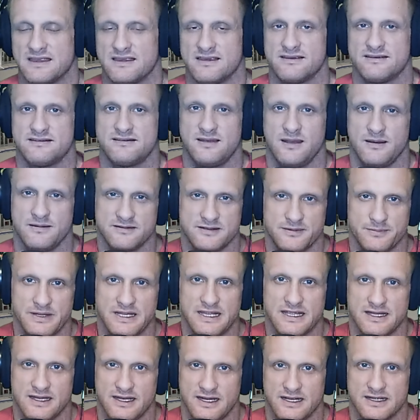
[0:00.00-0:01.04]
Seems to be
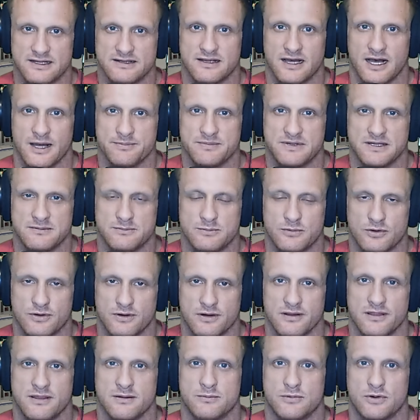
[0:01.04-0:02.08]
getting adopted
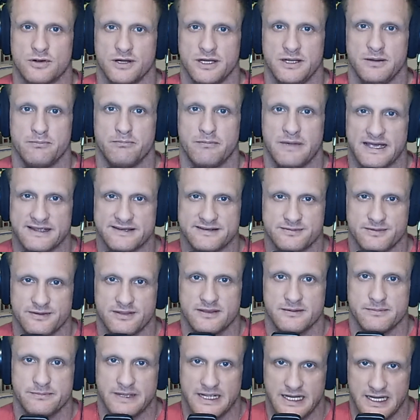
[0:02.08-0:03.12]
more the more you mess with
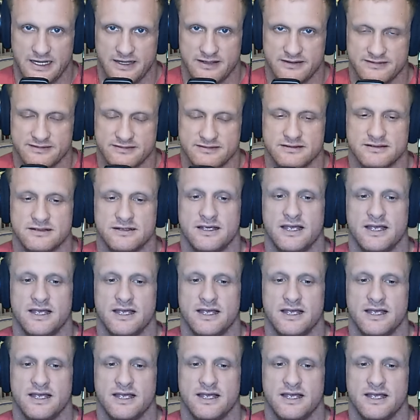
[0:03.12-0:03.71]
the banks